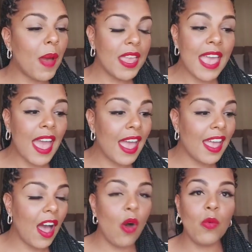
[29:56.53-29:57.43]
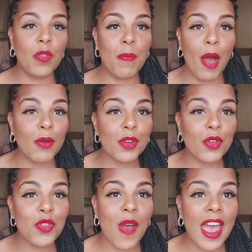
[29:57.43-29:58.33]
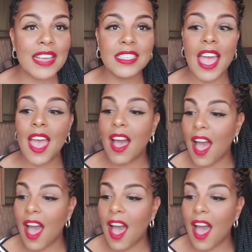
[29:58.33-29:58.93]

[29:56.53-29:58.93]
But yeah, oh, the polka dot dress.